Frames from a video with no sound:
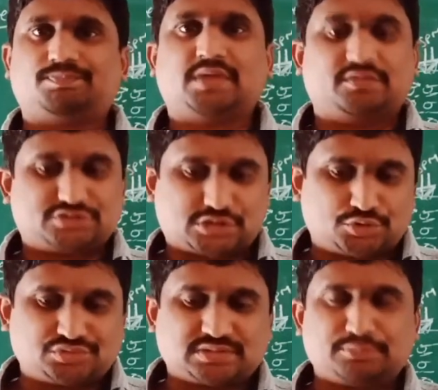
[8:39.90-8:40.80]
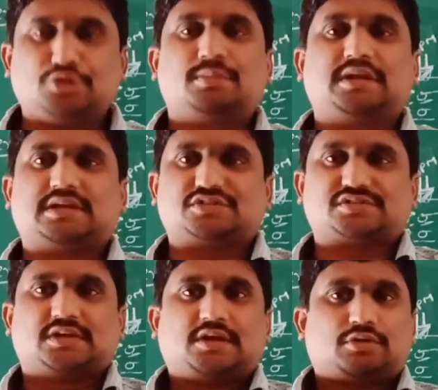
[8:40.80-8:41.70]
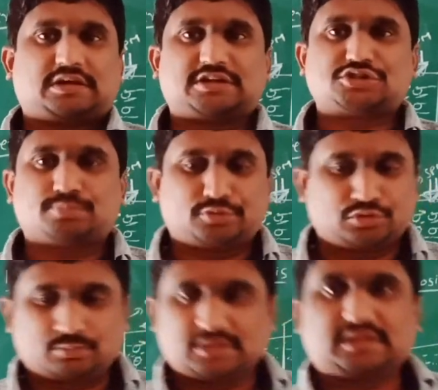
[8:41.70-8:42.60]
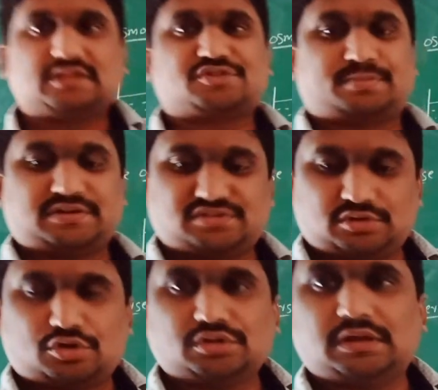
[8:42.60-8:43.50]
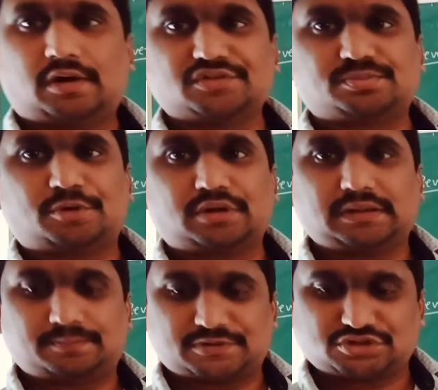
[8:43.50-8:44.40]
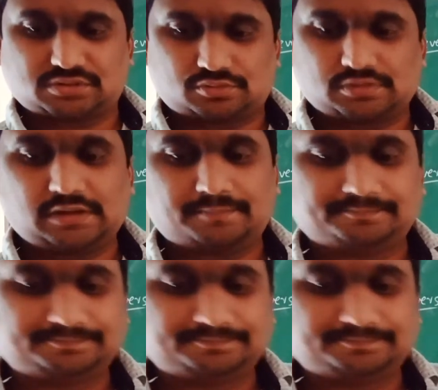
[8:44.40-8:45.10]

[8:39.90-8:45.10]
We shall do some numericals. Okay, textbook numericals based on the osmotic pressure. Okay.